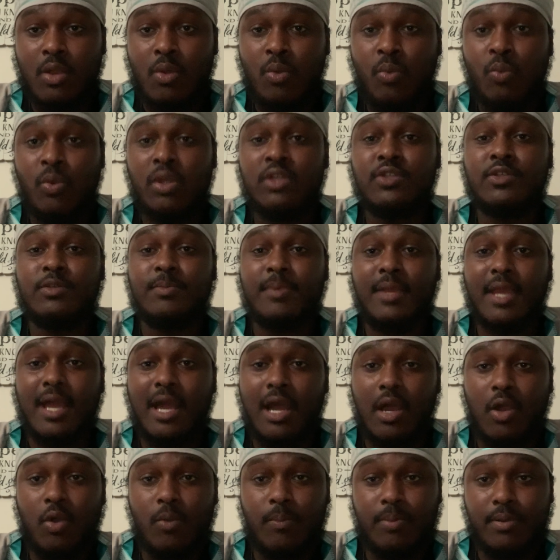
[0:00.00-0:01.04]
whether it be a
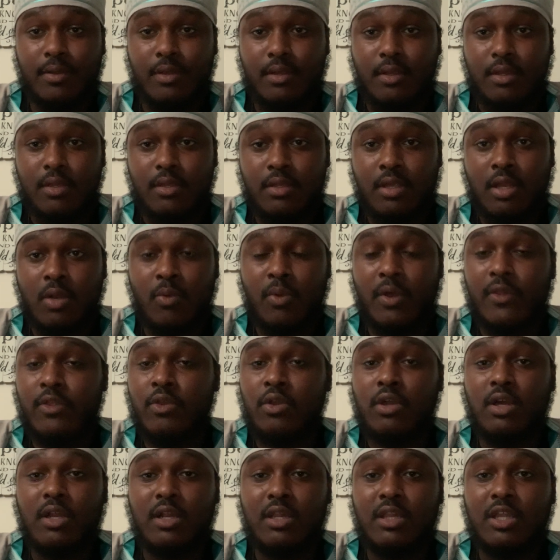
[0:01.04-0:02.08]
help, you know, whether
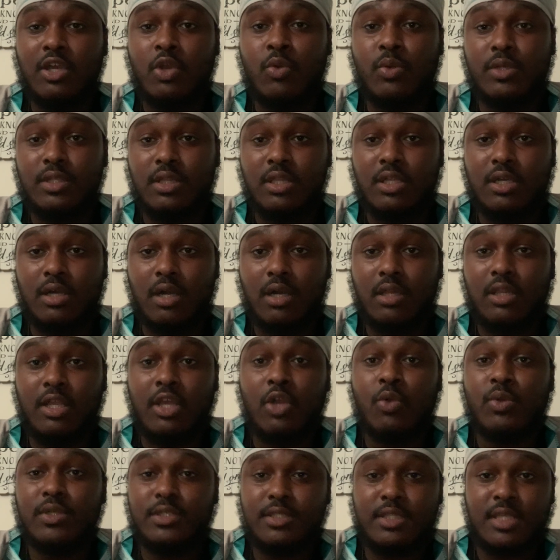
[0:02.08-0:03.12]
you're good in lingu- uh,
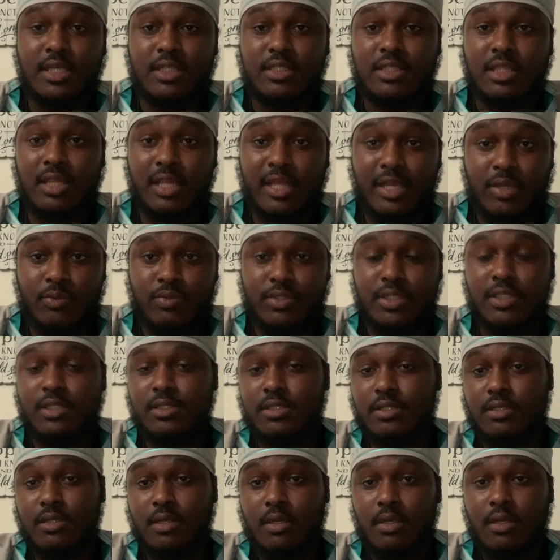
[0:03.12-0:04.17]
linguistics,
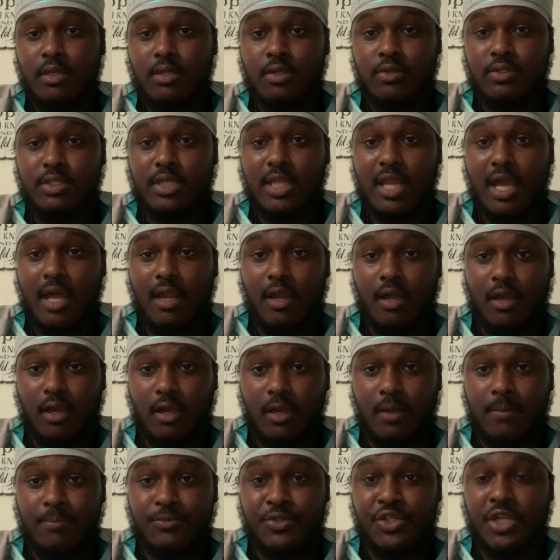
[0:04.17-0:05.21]
languages. You see that
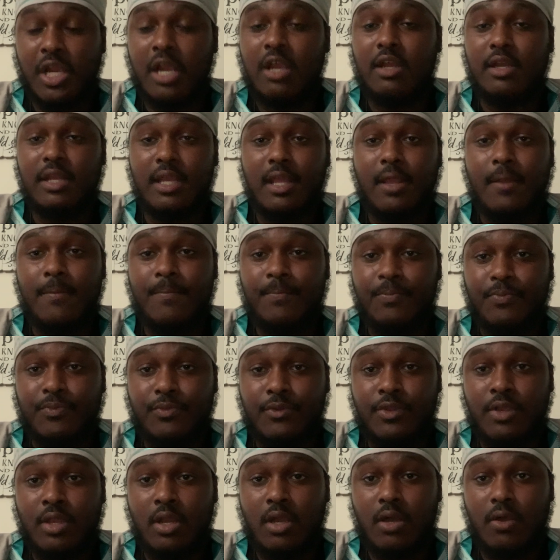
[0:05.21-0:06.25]
um, charity,
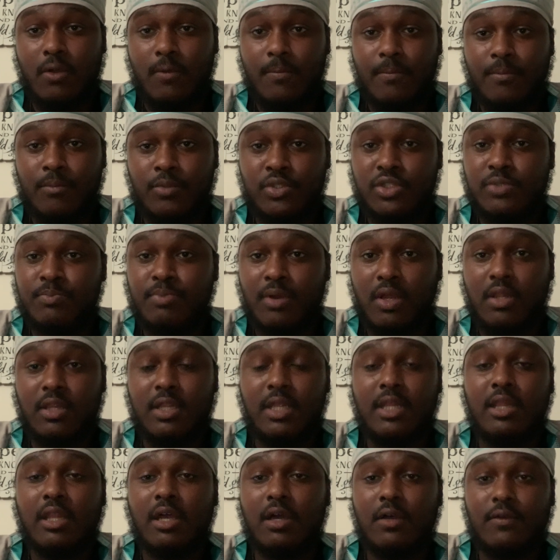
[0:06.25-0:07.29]
you know, which is
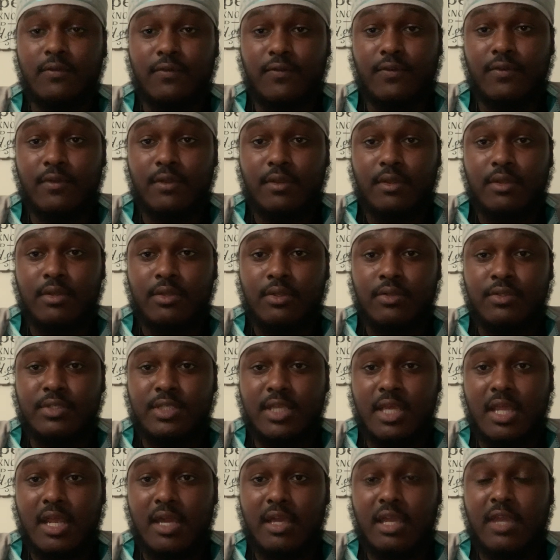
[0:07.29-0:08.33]
brotherly love
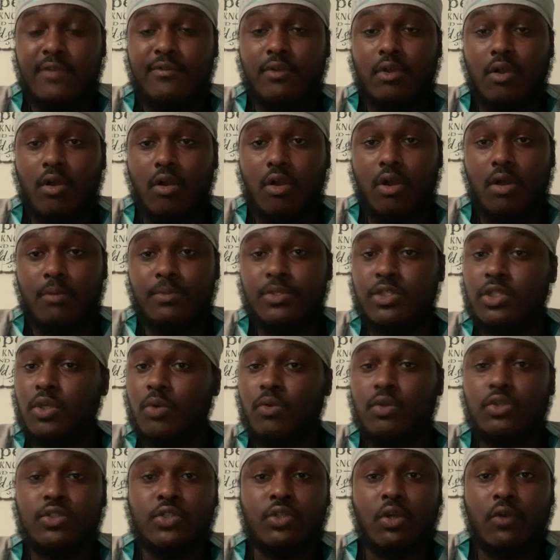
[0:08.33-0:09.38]
yeah, giving alms, so
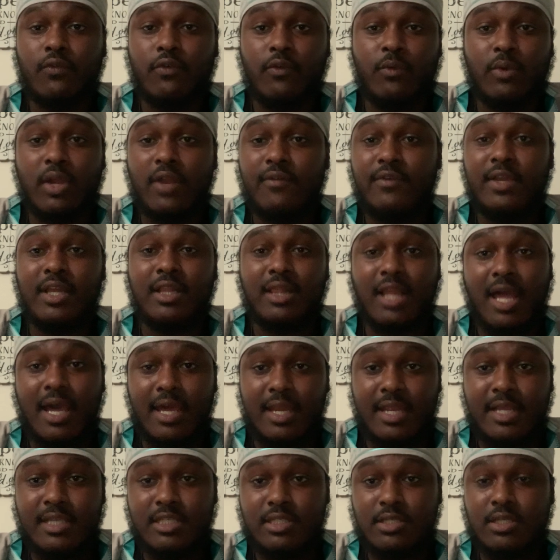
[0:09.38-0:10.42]
on and so forth. Whatever your
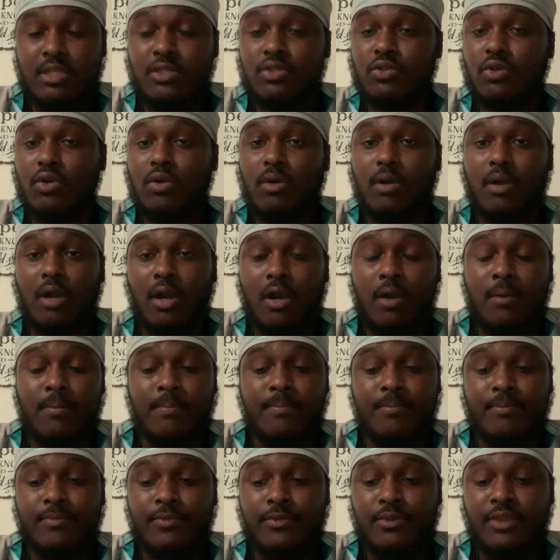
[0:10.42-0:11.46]
lot is, it's all
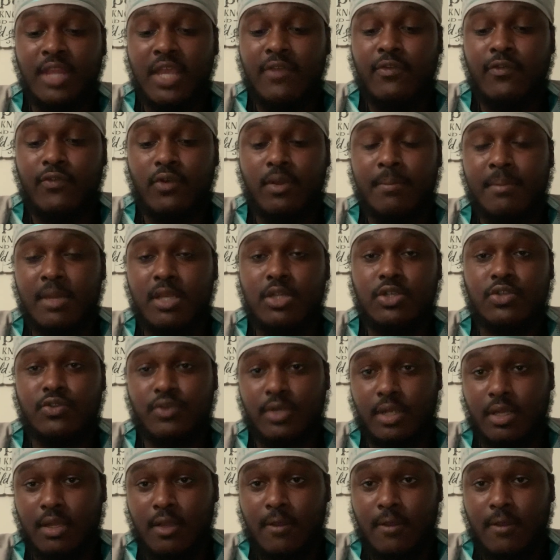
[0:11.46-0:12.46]
um, needed for the ministry.